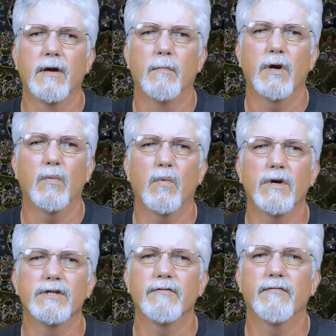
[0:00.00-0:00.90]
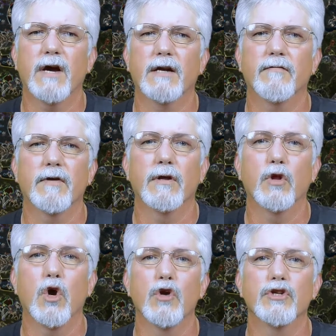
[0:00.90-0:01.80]
but it was in fact a very
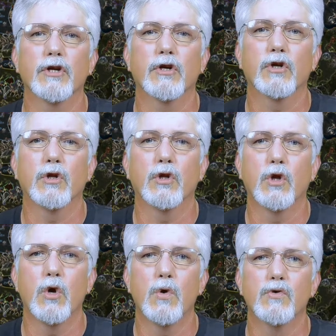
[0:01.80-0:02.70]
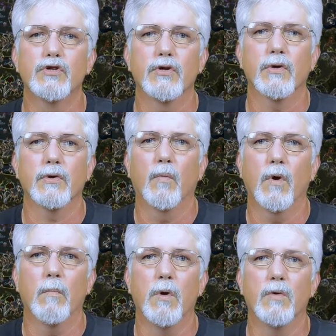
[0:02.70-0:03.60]
large enclosure
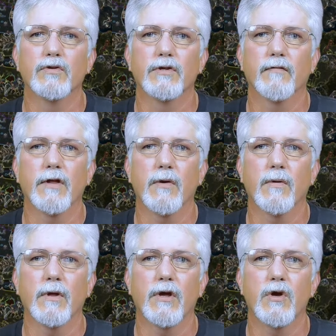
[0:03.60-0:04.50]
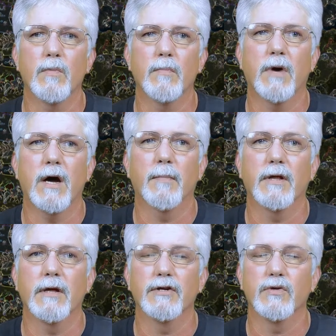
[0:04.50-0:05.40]
where most of the early human
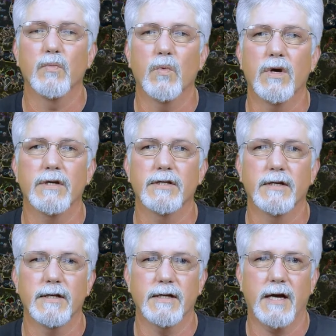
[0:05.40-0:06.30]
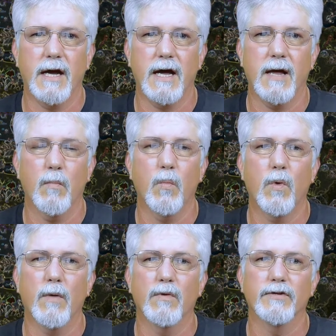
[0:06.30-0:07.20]
population was at the time
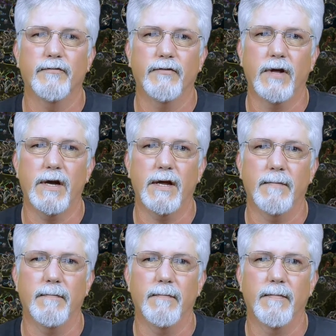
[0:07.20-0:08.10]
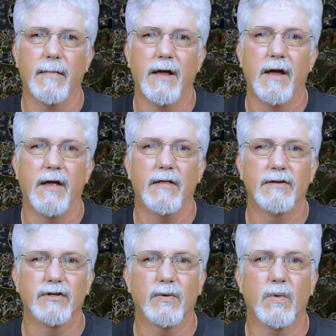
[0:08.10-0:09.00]
when it was flooded.
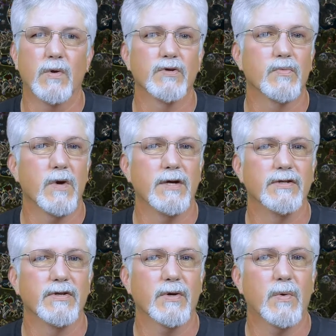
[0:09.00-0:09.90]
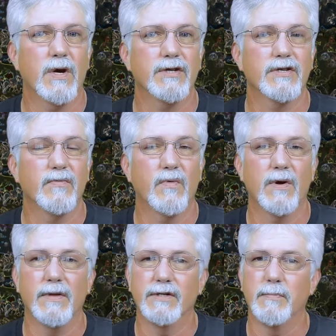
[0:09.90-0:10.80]
This, of course, raises the question of
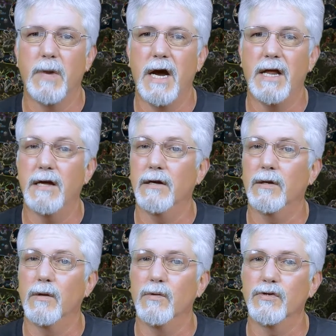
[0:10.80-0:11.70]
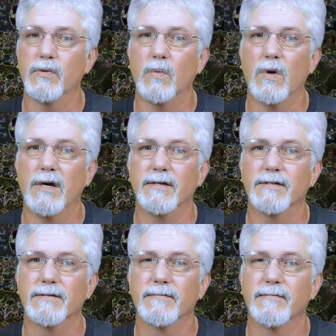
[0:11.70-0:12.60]
where this mighty enclosure was.